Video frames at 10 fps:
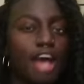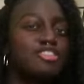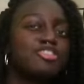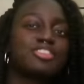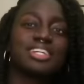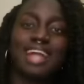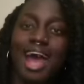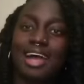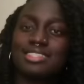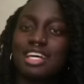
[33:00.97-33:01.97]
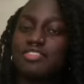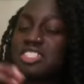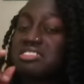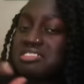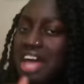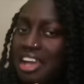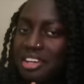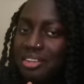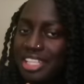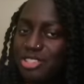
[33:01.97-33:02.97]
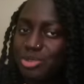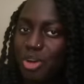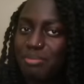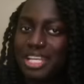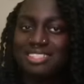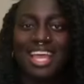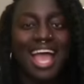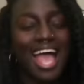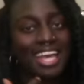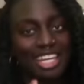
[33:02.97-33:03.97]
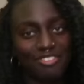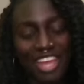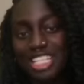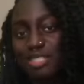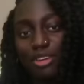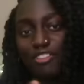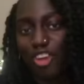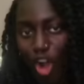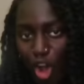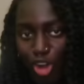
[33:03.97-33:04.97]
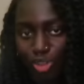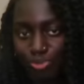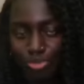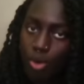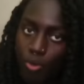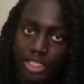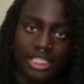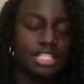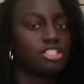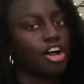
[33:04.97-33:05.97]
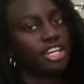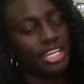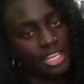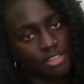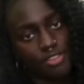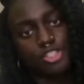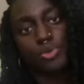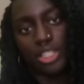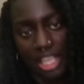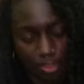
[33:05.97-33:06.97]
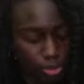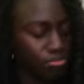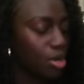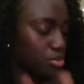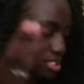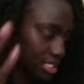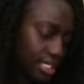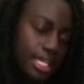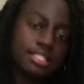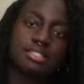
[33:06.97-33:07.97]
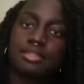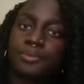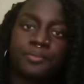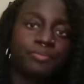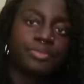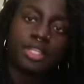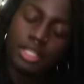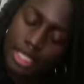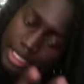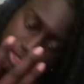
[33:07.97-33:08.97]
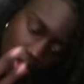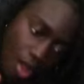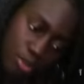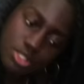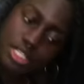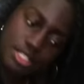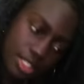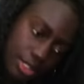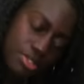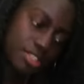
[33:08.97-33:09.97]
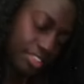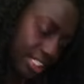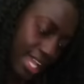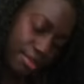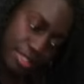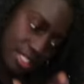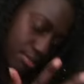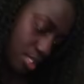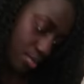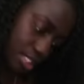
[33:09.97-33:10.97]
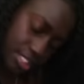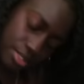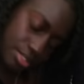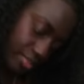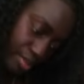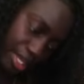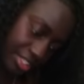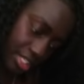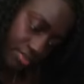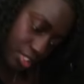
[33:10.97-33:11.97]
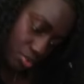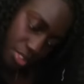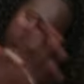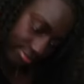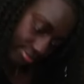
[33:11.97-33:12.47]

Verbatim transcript: under the guise of societal enjoyment and advancement for all, or at least on an individual level, mostly. It's almost exclusively, capitalism is almost exclusively about the individual.